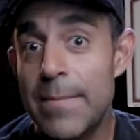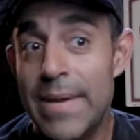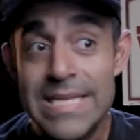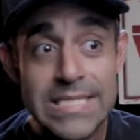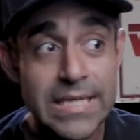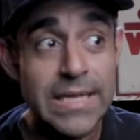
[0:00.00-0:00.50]

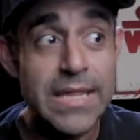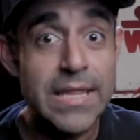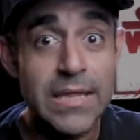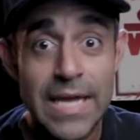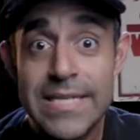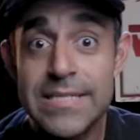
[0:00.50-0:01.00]
Basically
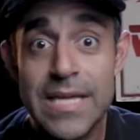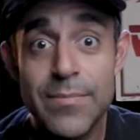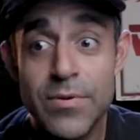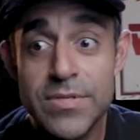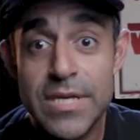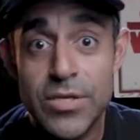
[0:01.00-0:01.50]
the
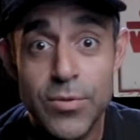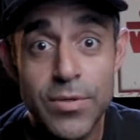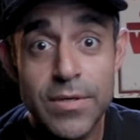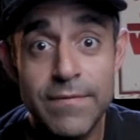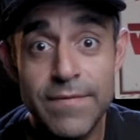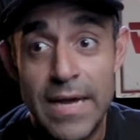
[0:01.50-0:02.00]
lightsabers that you
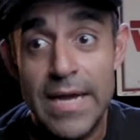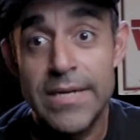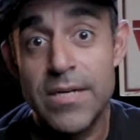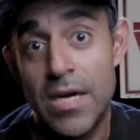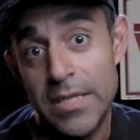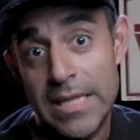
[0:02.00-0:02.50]
can
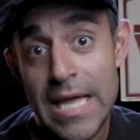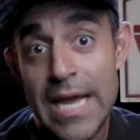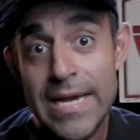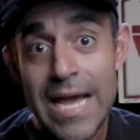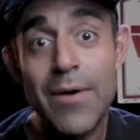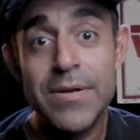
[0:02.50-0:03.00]
find
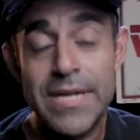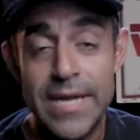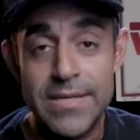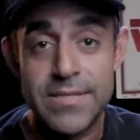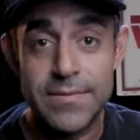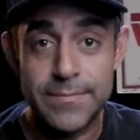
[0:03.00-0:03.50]
online nowadays.